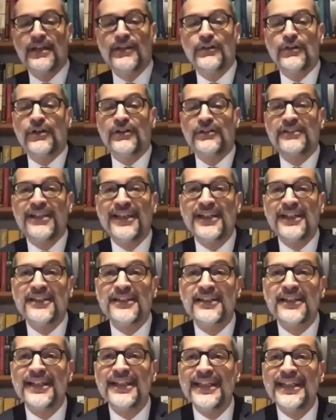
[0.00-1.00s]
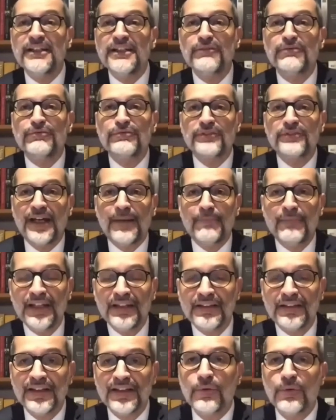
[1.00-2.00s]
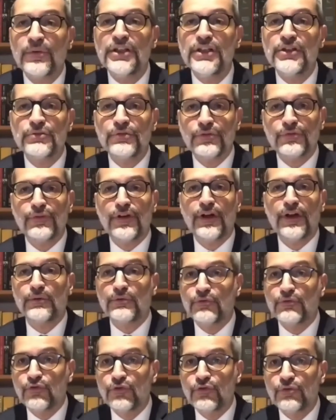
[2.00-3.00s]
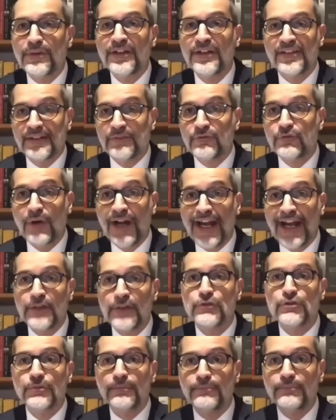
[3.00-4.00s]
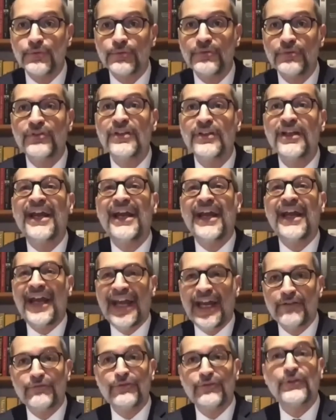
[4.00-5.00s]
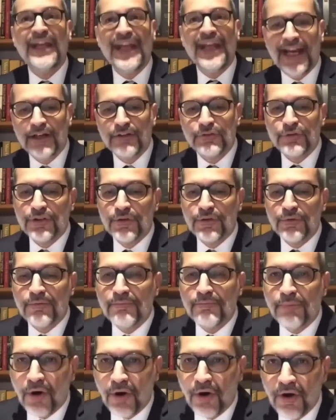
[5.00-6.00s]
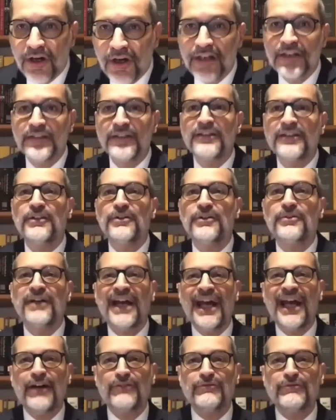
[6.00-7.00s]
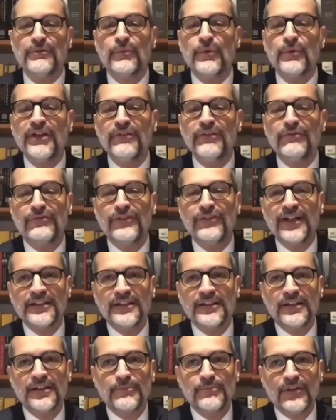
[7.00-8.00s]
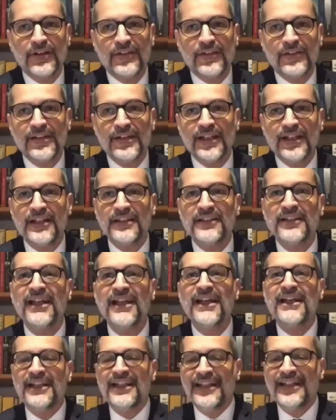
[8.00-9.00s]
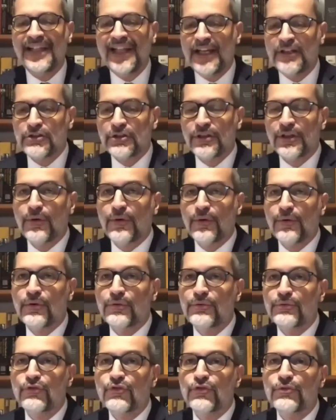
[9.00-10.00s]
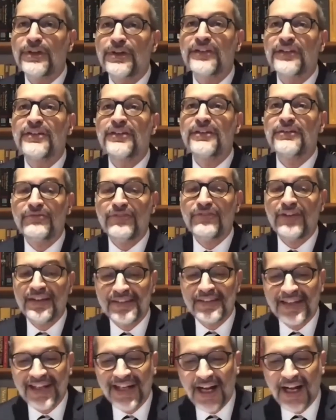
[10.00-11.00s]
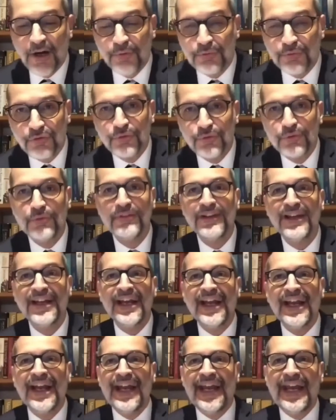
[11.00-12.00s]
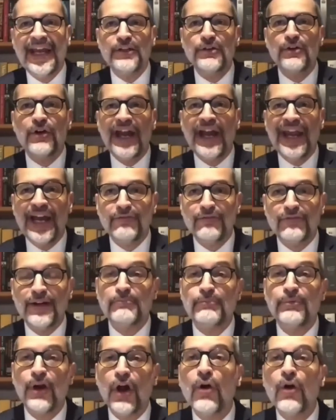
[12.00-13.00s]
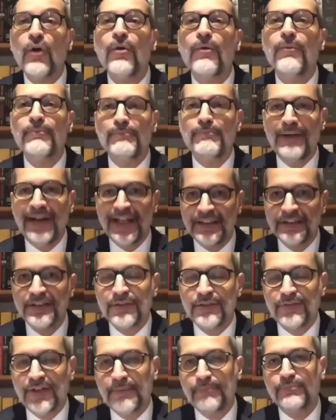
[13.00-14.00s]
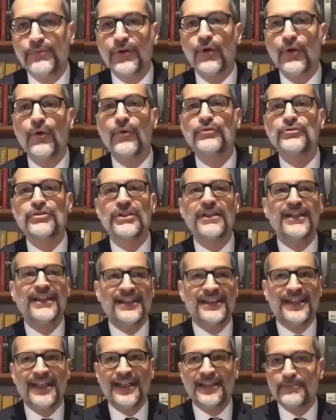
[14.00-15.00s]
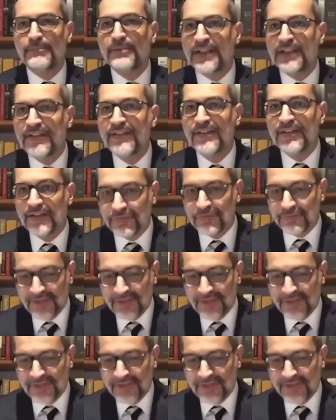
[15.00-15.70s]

You are taking the lead in fundamental issues for consumers and trying to put every actor on board. You have refunded the Brazilian National Consumers Defense Council, and you have a pro competitive approach that pleases